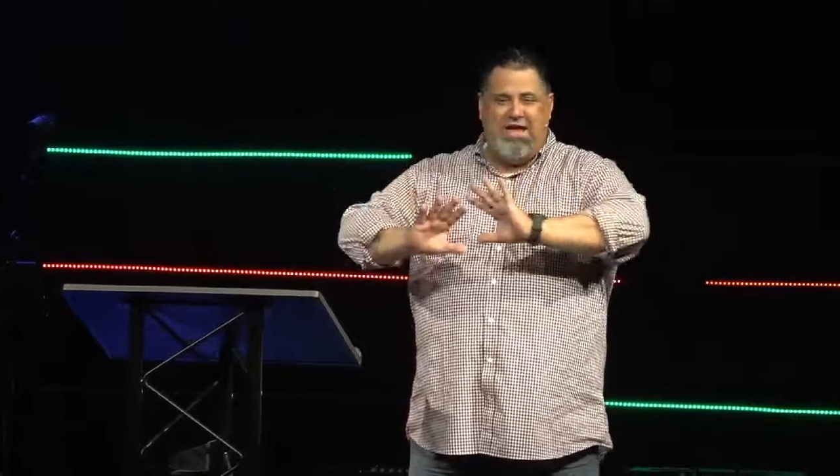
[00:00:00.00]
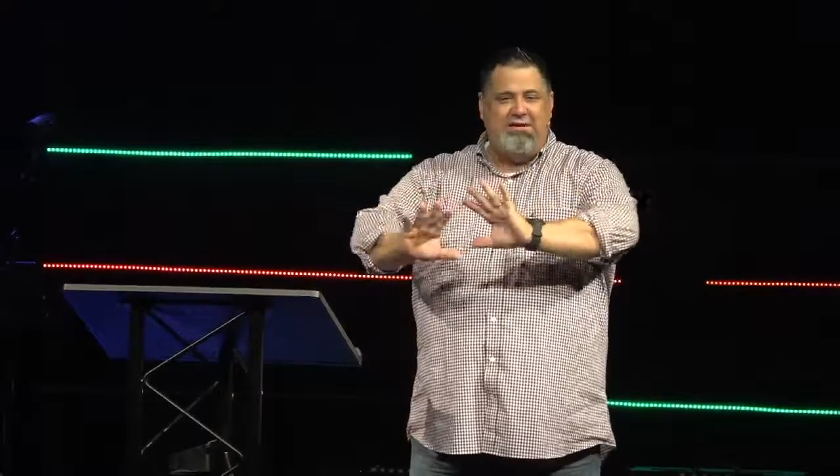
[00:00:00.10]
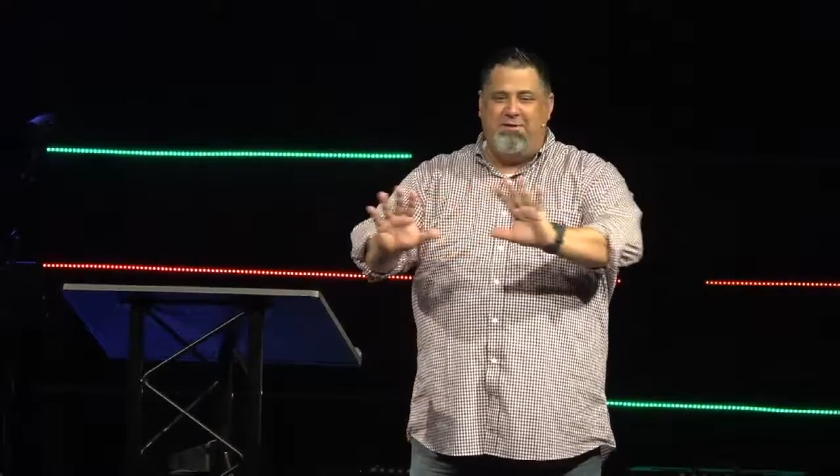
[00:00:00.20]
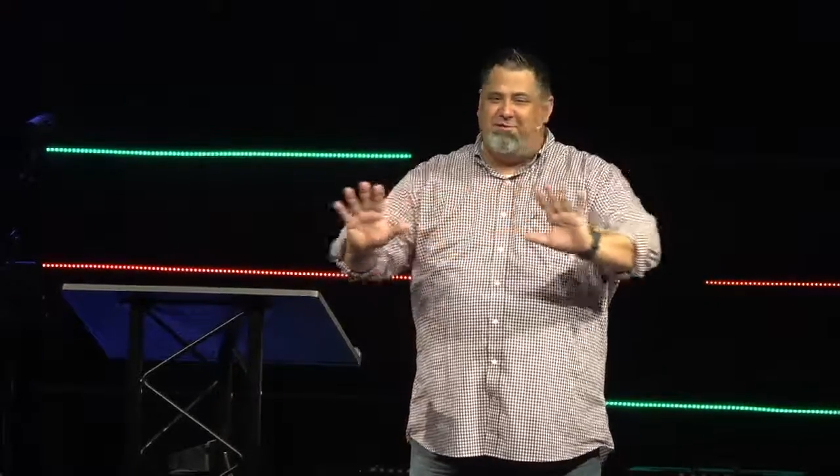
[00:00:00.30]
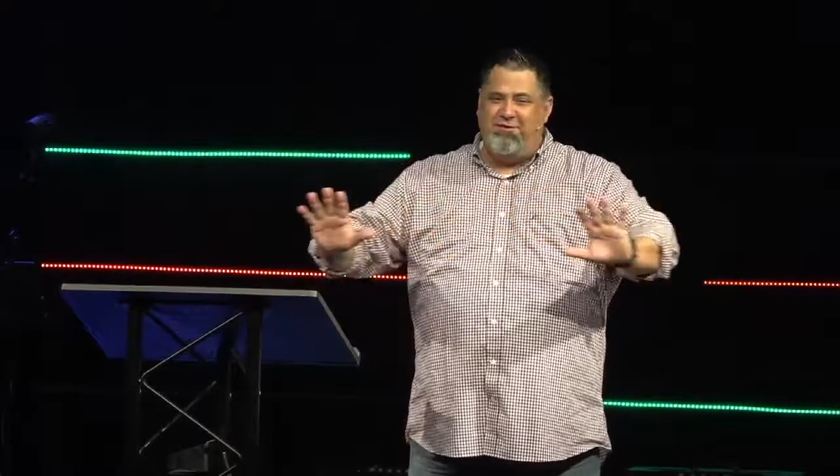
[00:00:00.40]

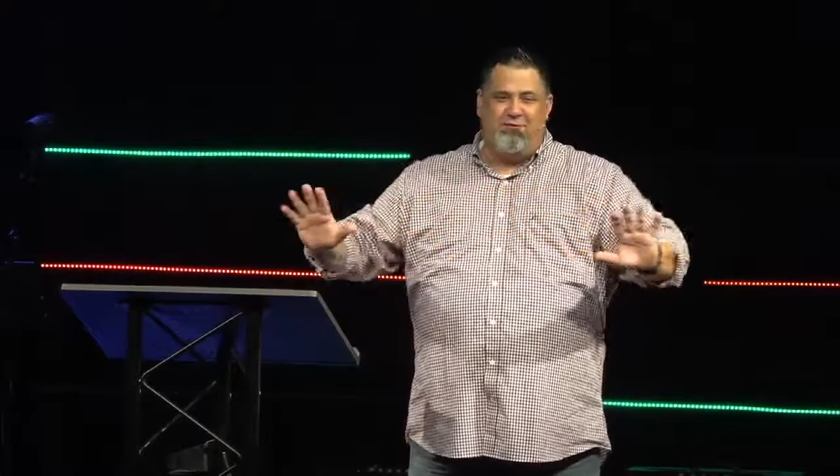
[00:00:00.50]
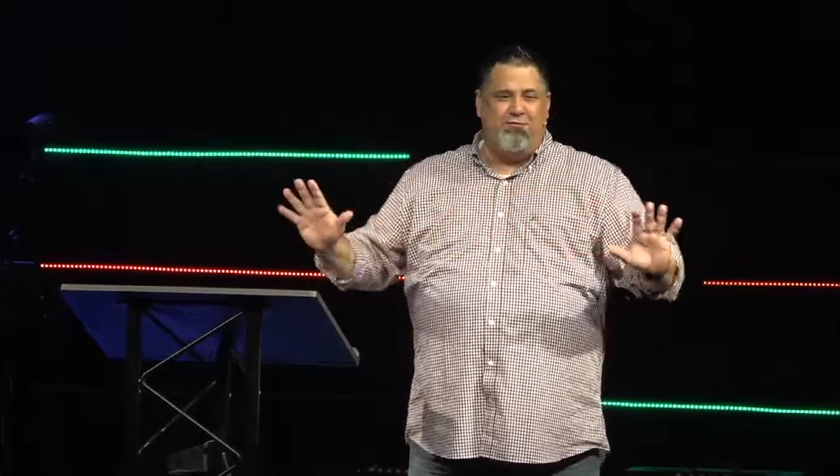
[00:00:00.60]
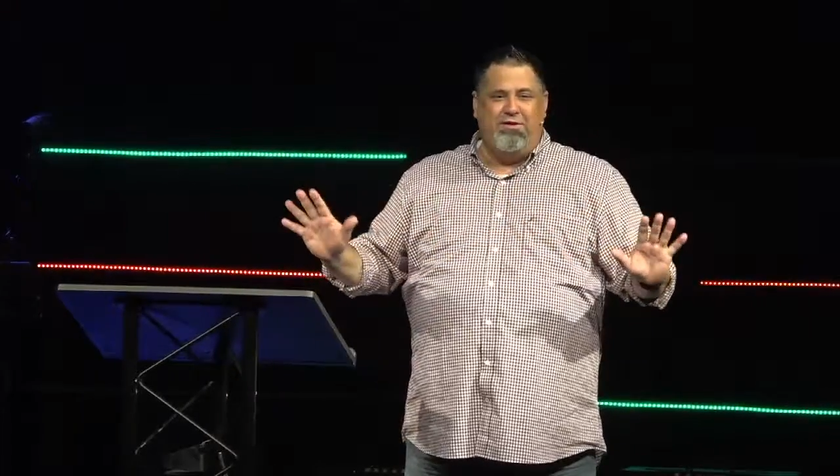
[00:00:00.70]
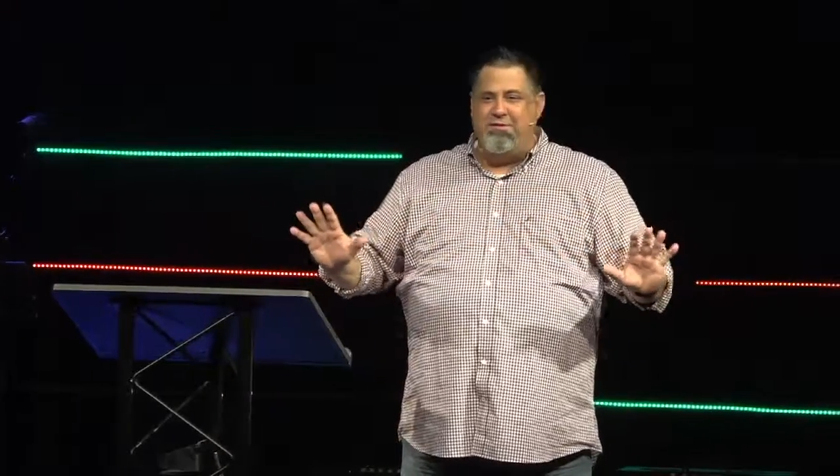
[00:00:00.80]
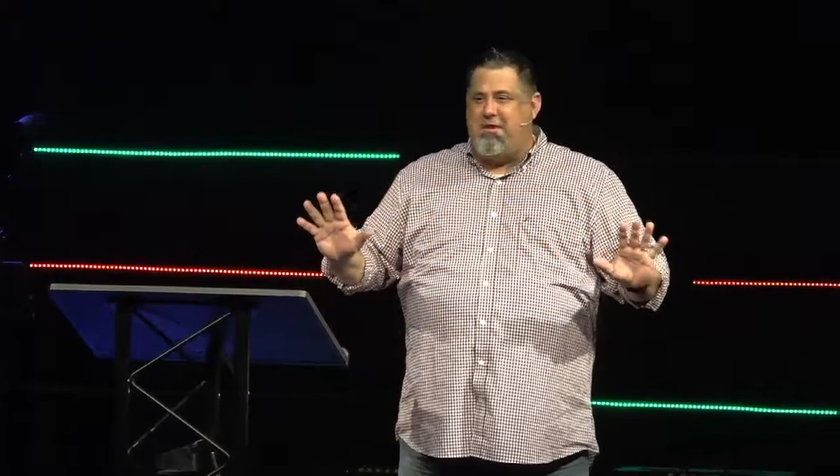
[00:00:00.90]
dated myself
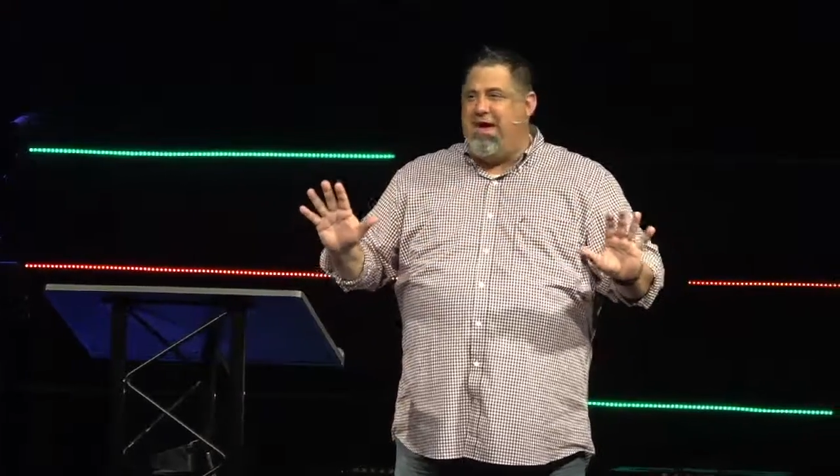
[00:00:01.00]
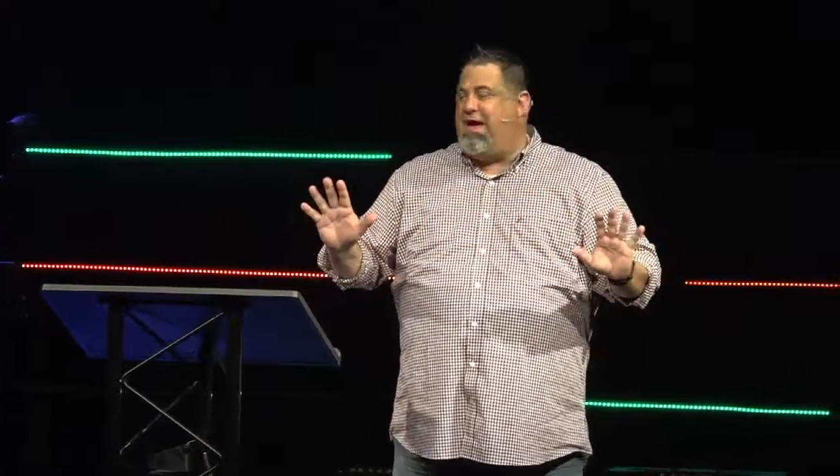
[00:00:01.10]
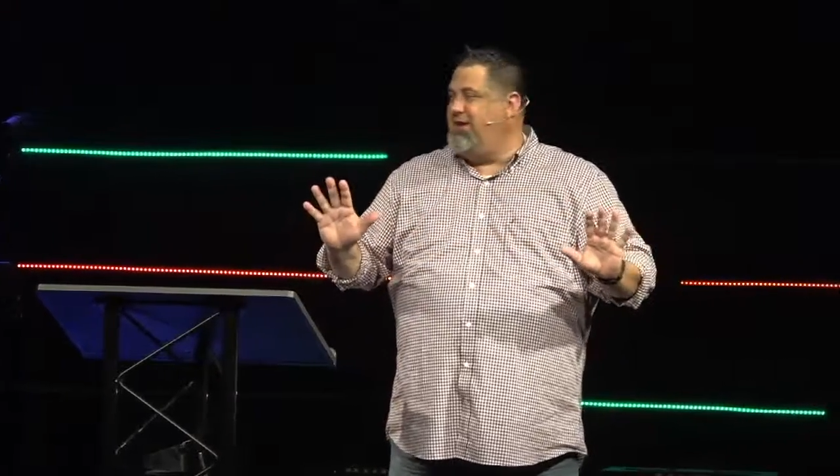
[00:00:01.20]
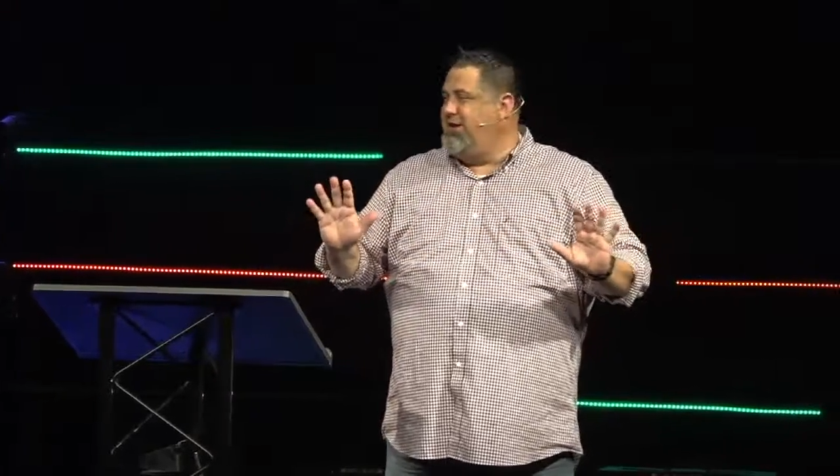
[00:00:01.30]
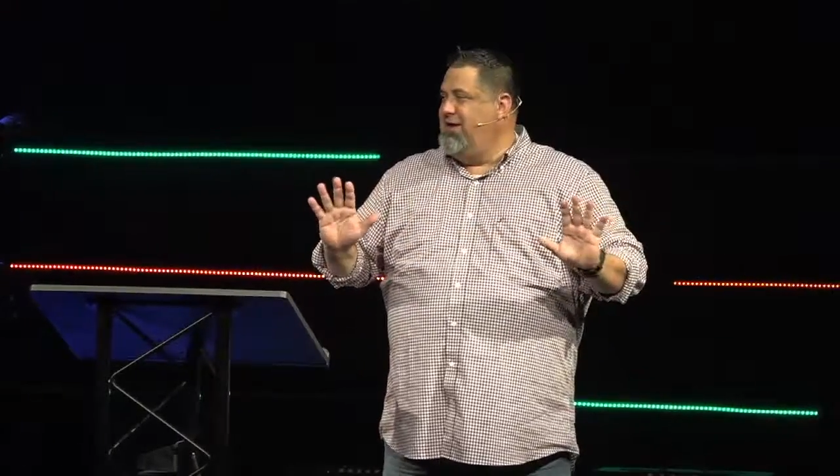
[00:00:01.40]
really
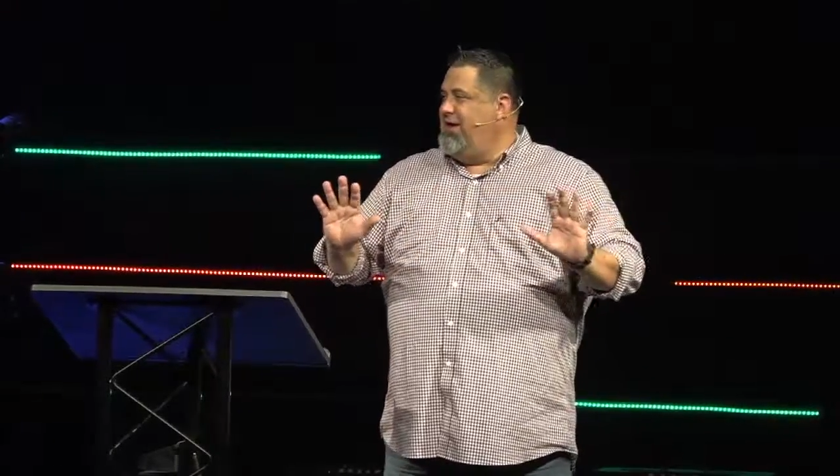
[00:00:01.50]
bad,